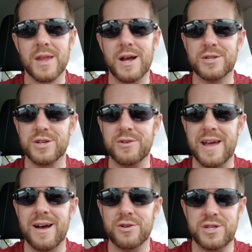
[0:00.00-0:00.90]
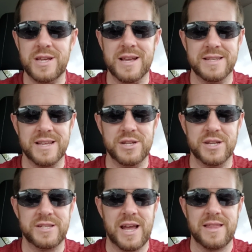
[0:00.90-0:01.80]
And so now she, instead of
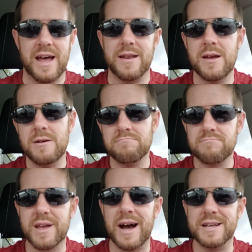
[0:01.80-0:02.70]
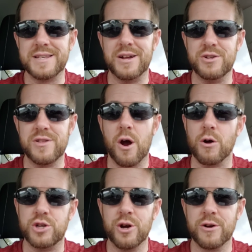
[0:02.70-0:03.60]
just saying that guys that do that
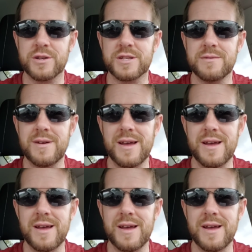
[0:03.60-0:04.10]
are jerks,